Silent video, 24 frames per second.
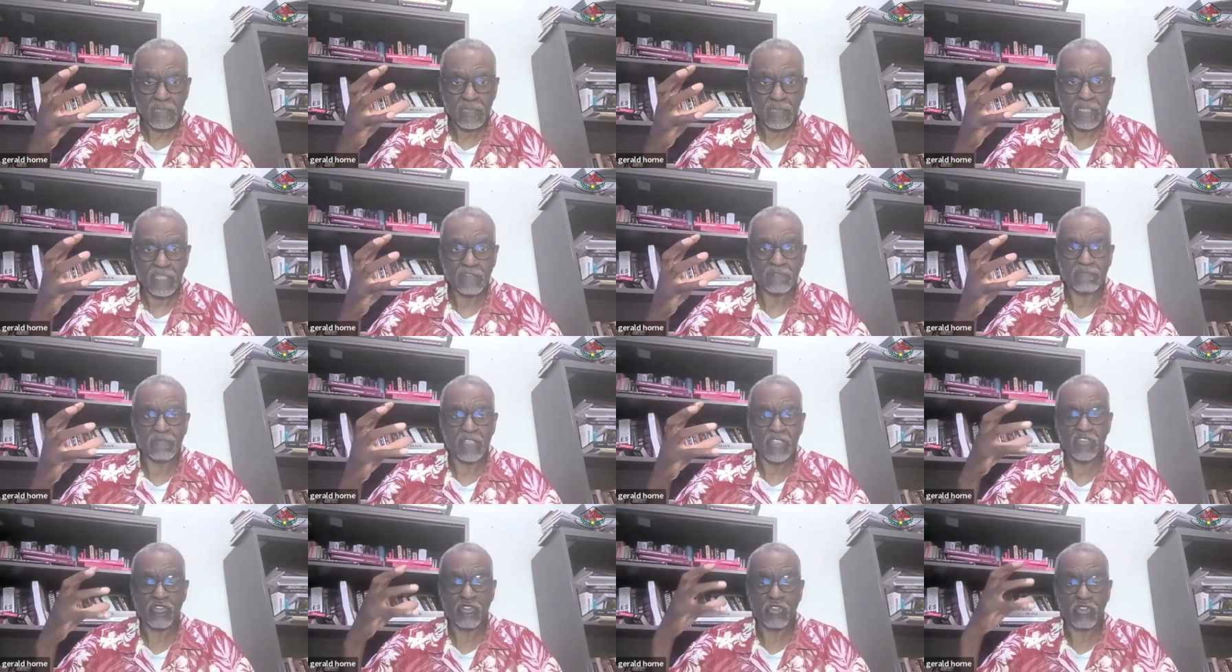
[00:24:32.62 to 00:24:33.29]
if
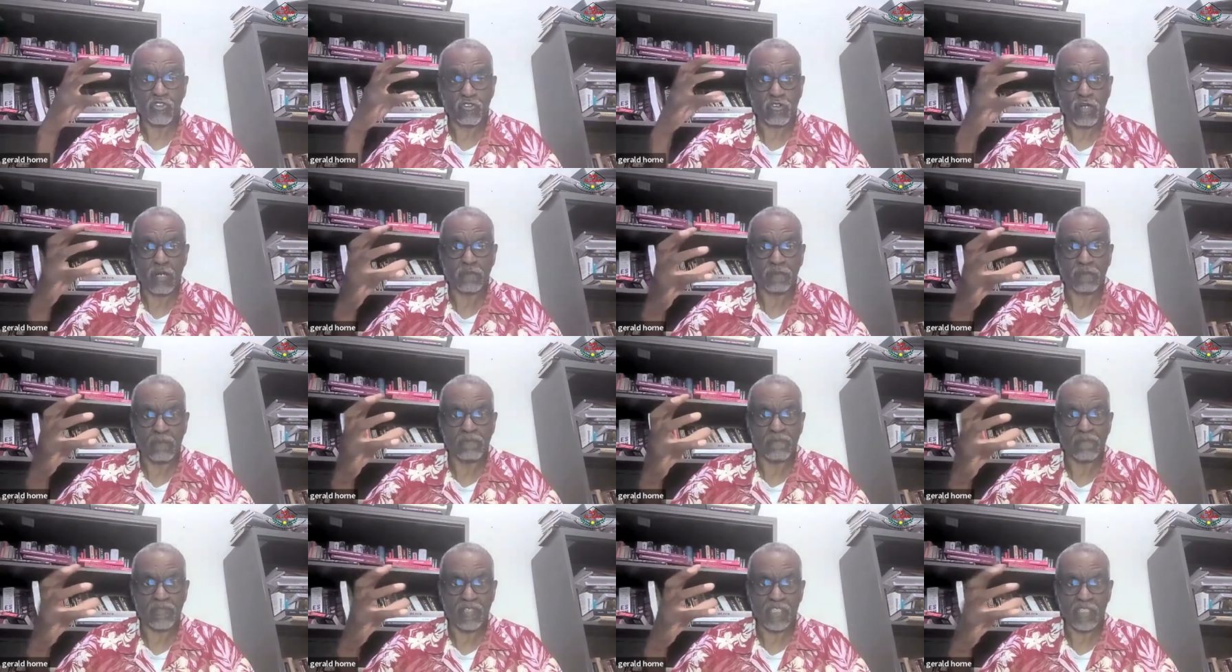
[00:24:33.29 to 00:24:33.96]
Mr. Trump
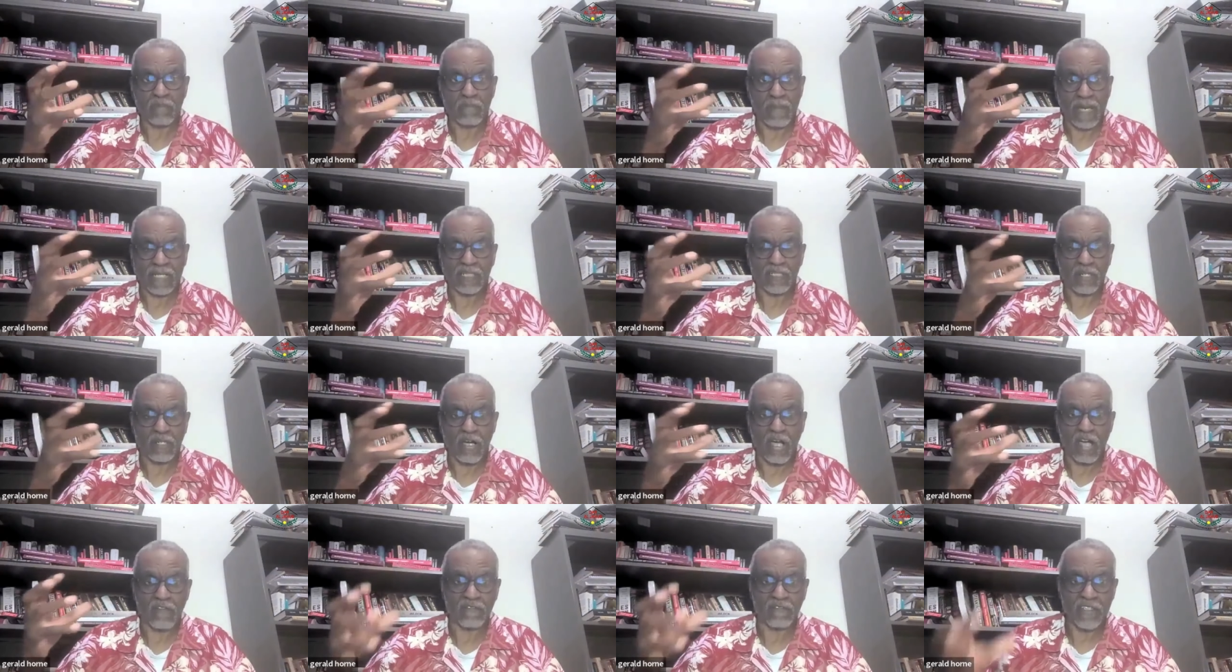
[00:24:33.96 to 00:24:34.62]
comes back to
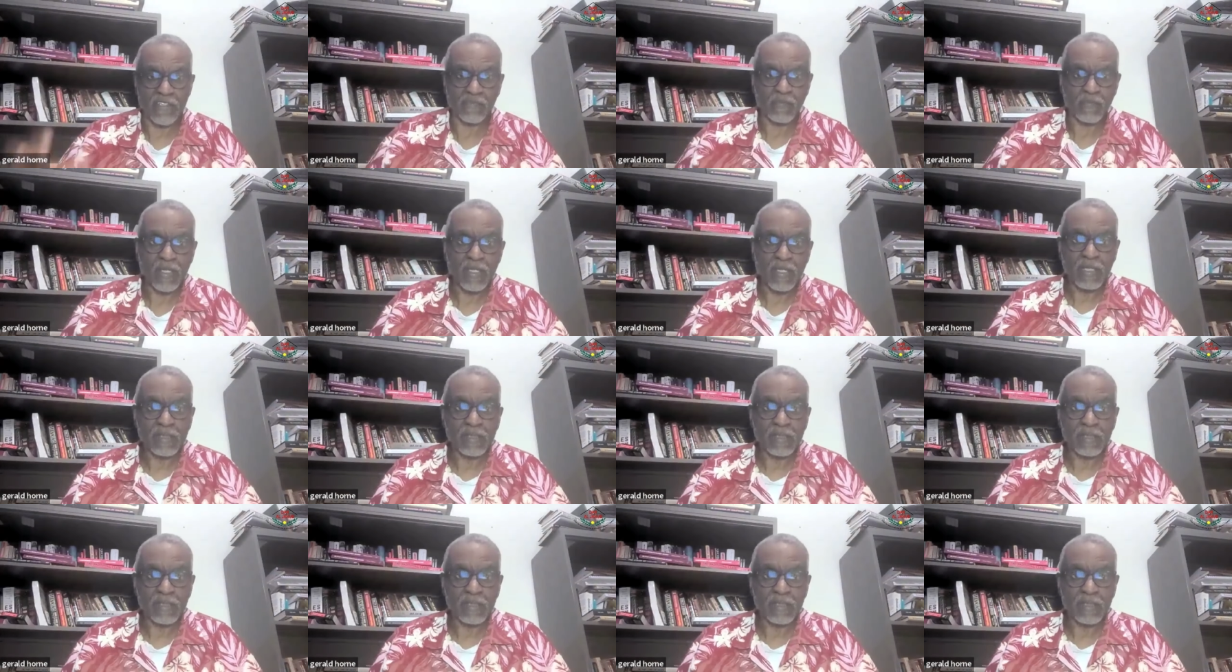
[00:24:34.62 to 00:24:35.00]
office.